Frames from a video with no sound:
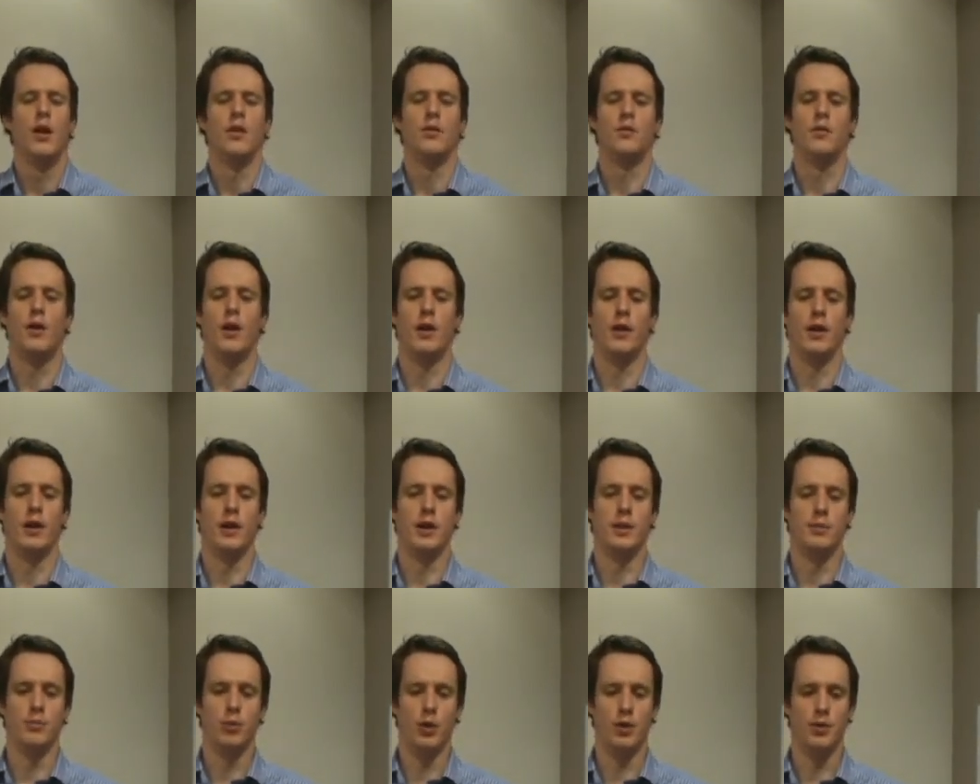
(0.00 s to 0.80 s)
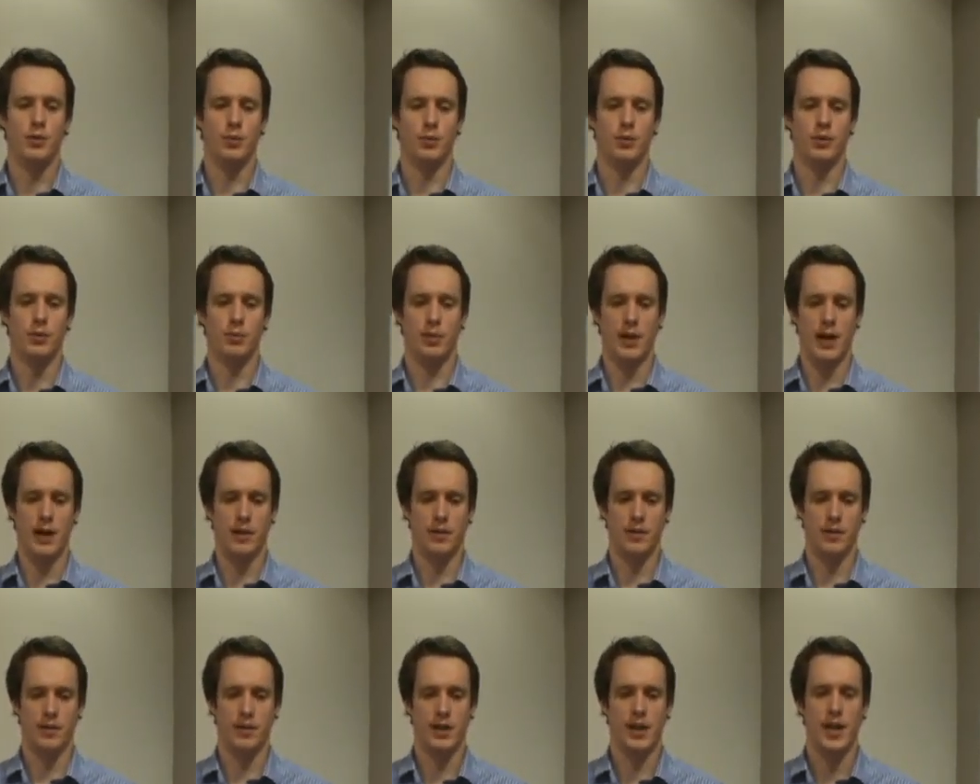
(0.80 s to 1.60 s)
And finally, Brussels'
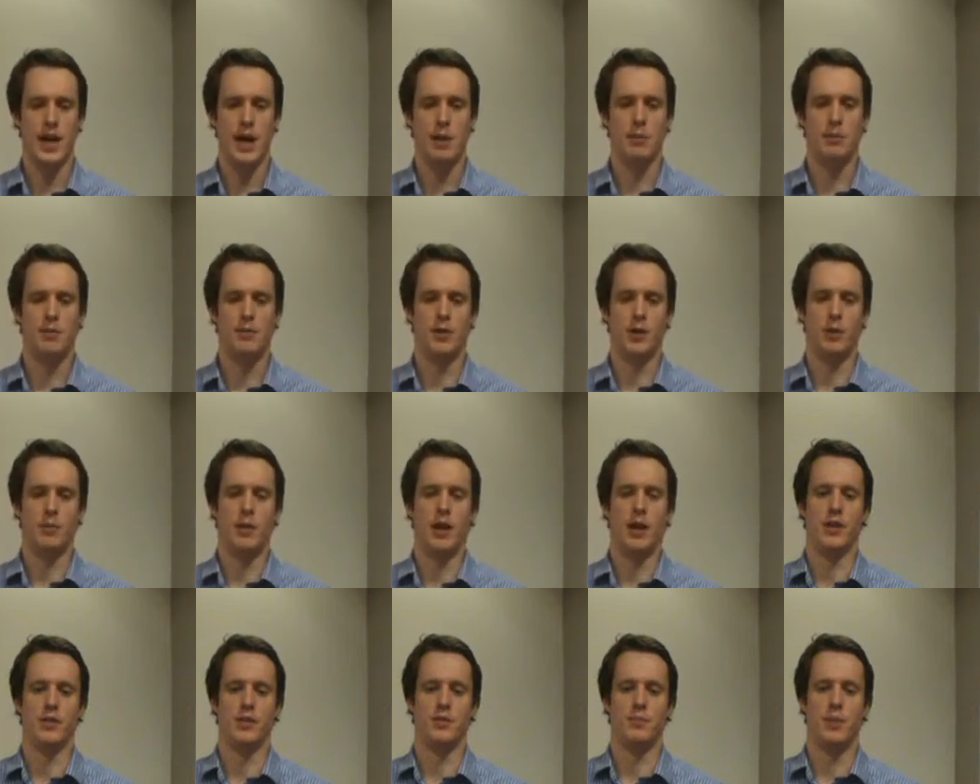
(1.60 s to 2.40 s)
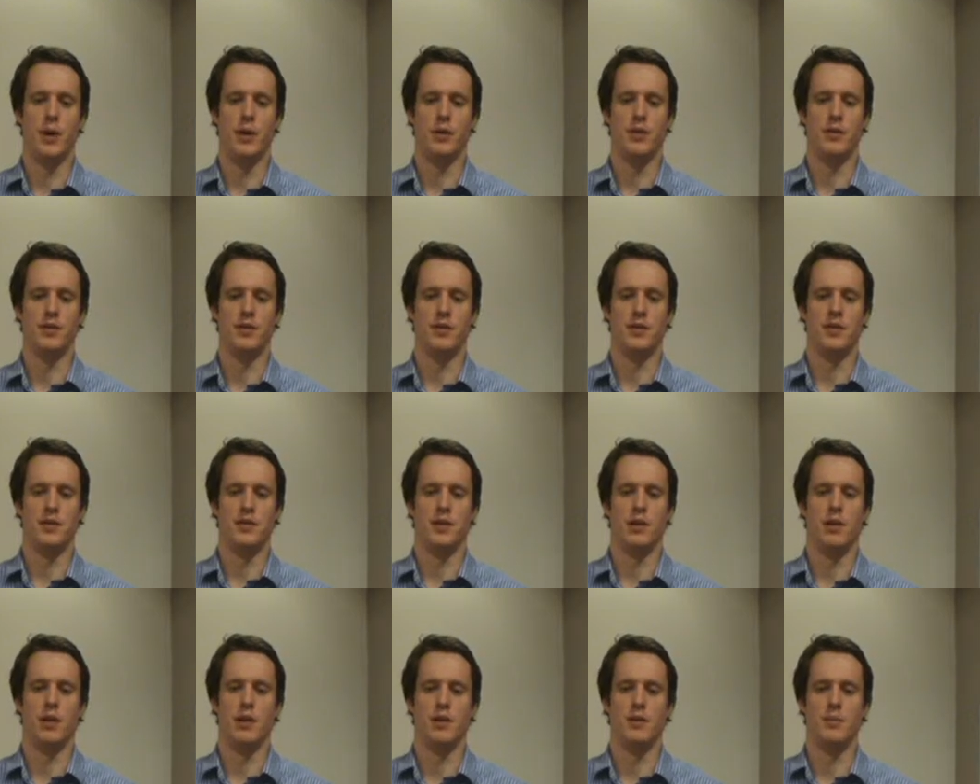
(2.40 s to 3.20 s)
plans to cap fund managers' bonuses
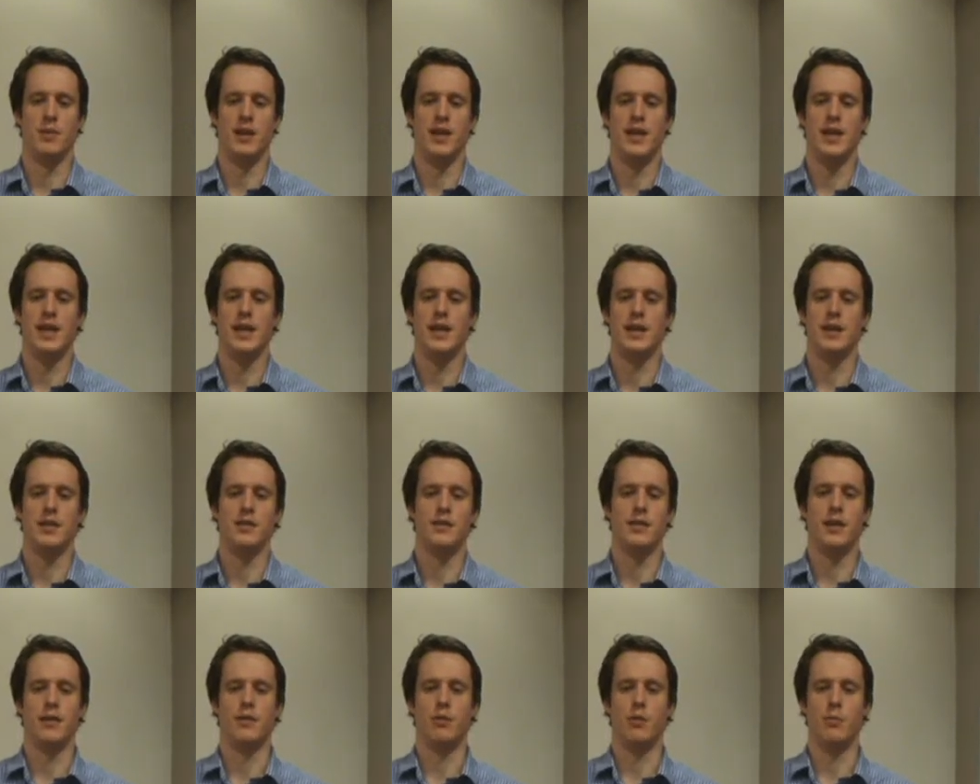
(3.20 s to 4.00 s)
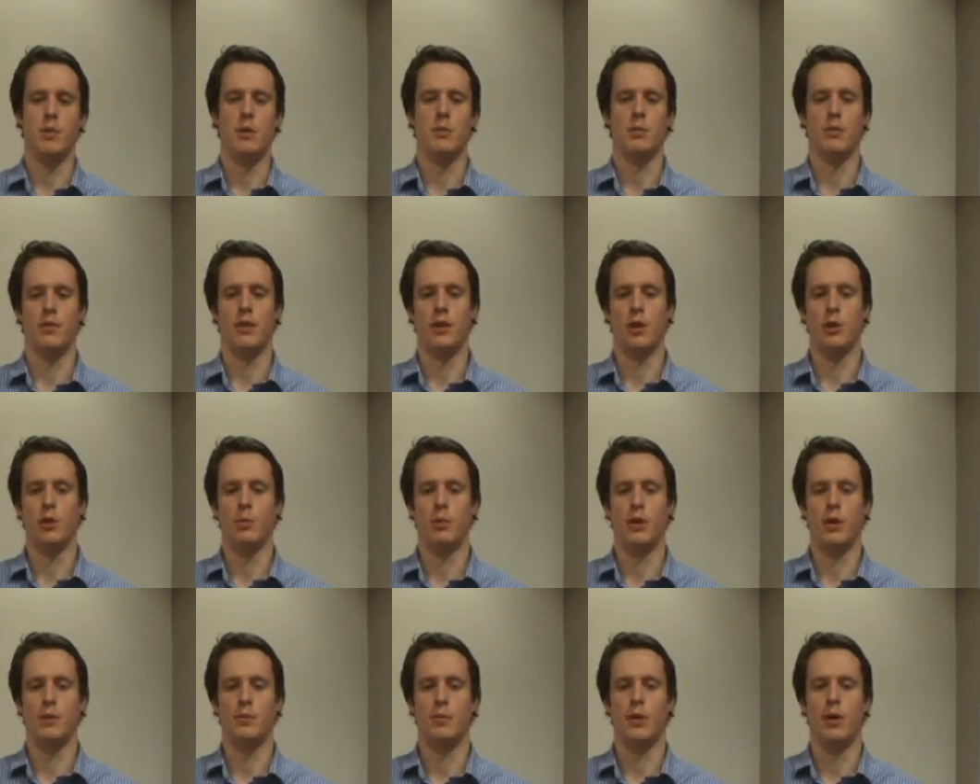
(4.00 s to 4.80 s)
is likely to be eased after a member of the
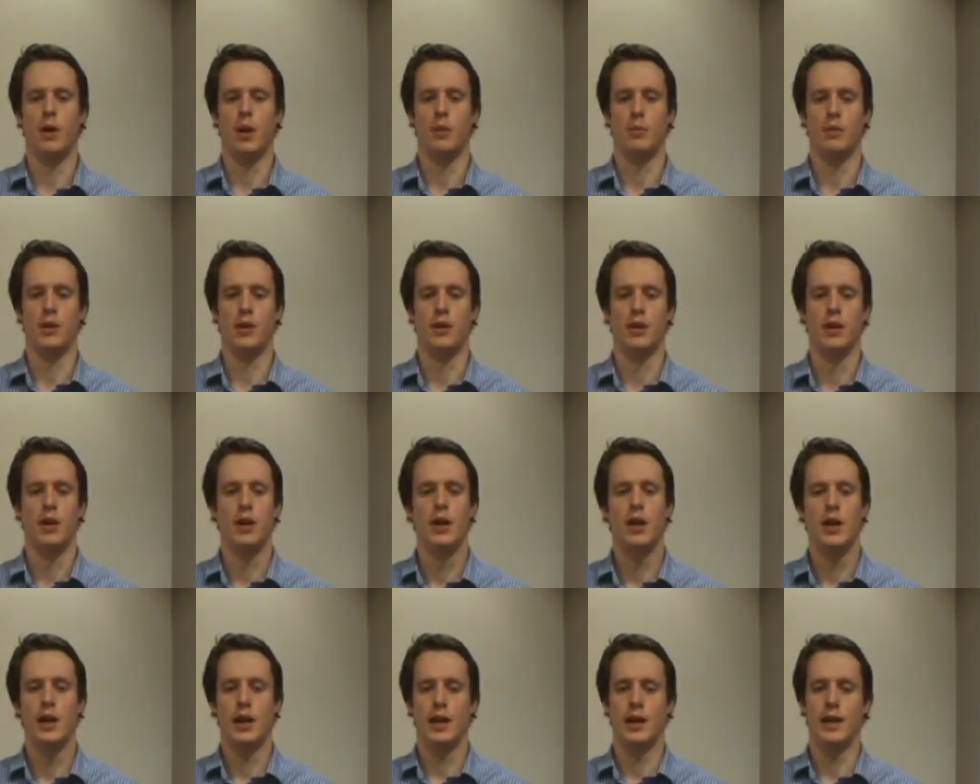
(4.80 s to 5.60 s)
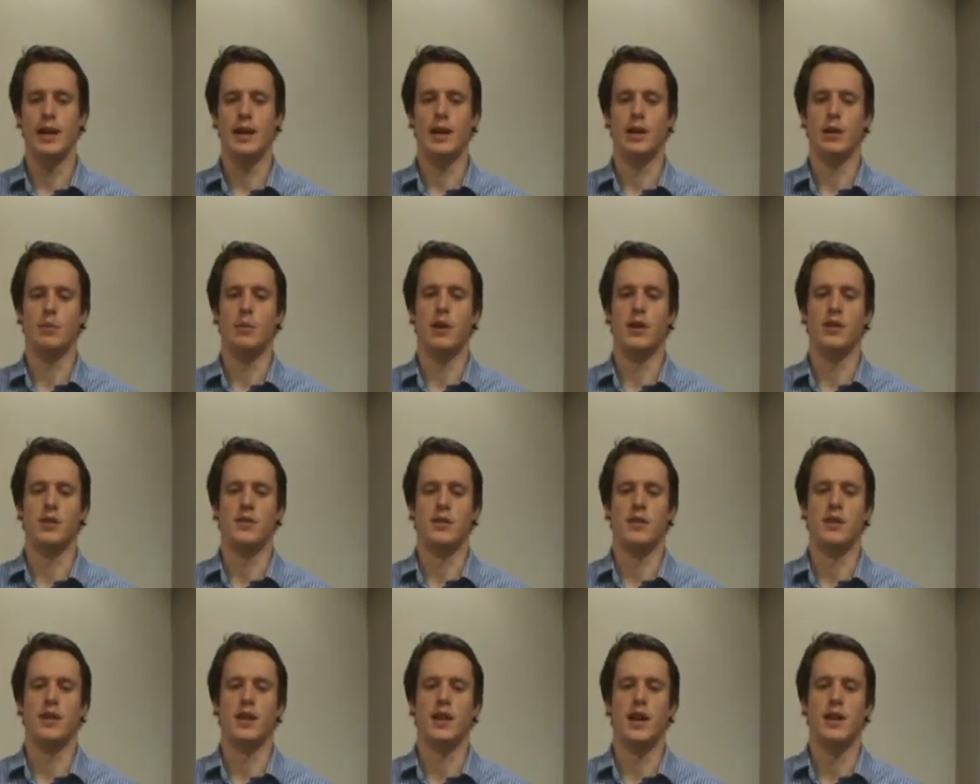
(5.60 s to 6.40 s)
European Parliament leading the
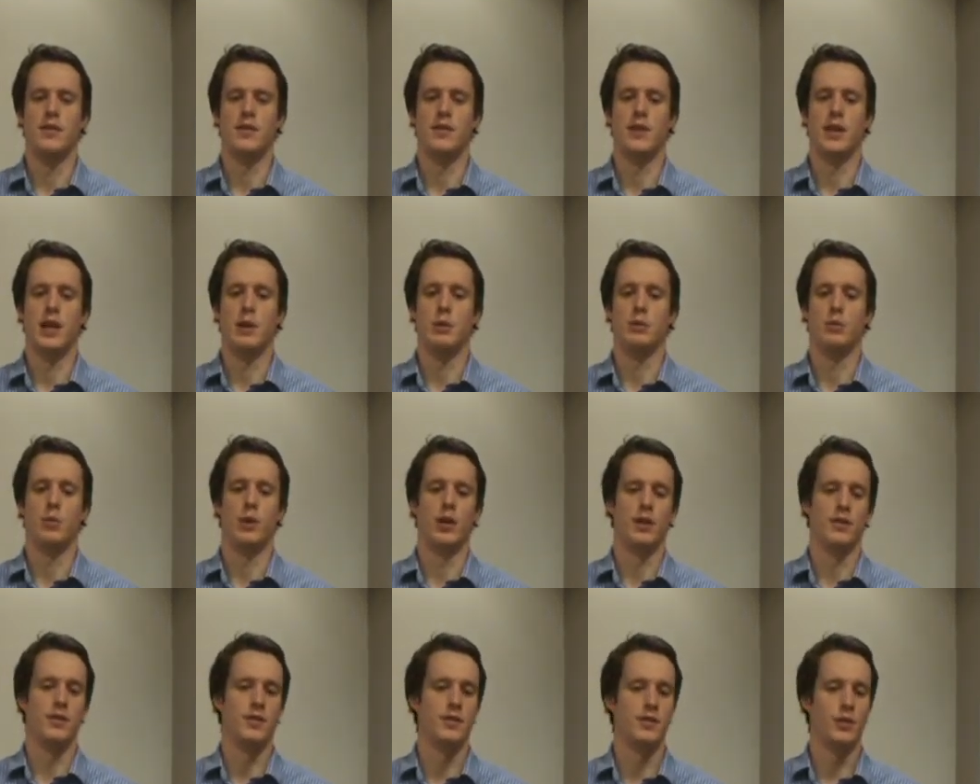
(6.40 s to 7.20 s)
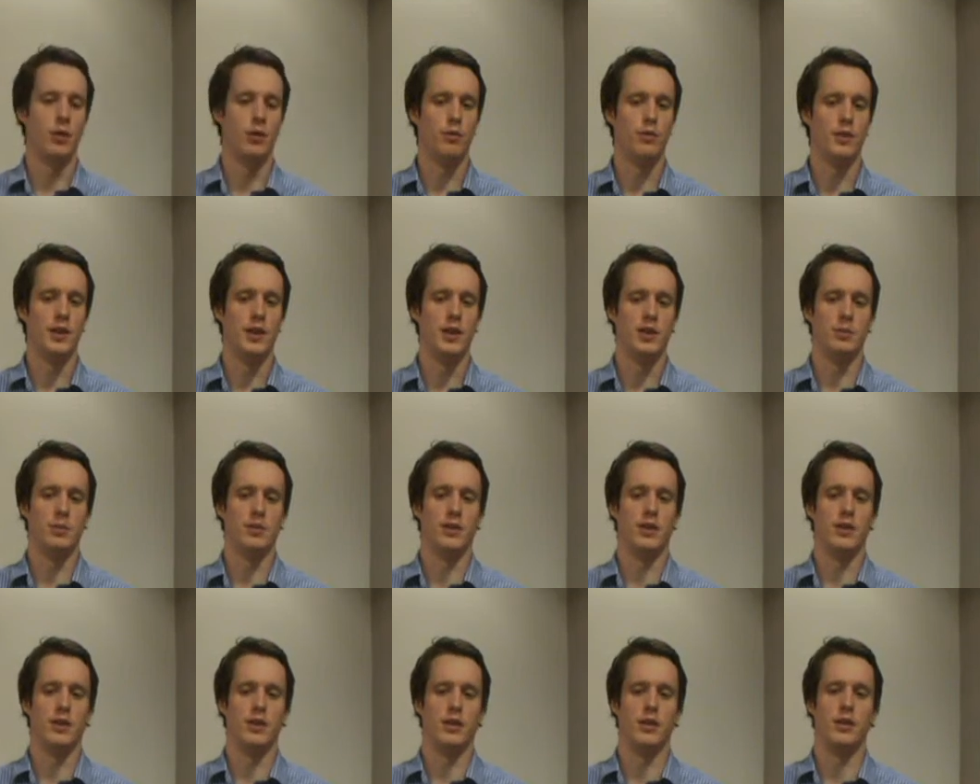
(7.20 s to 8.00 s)
measures indicated that he was willing to soften his
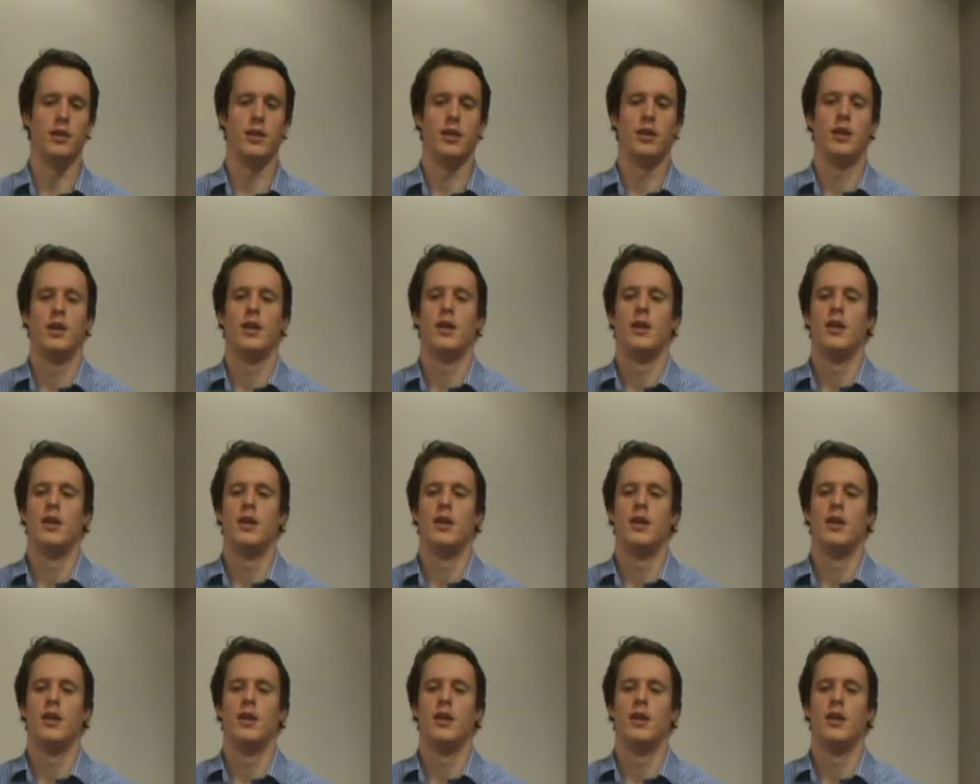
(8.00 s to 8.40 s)
position.